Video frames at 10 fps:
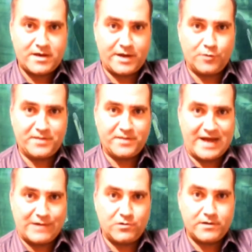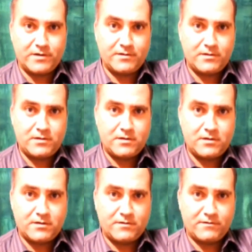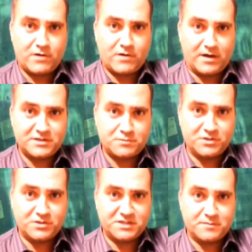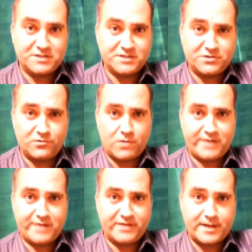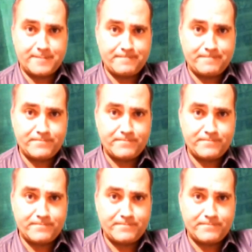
I hope that Iowa caucus participants do the right thing,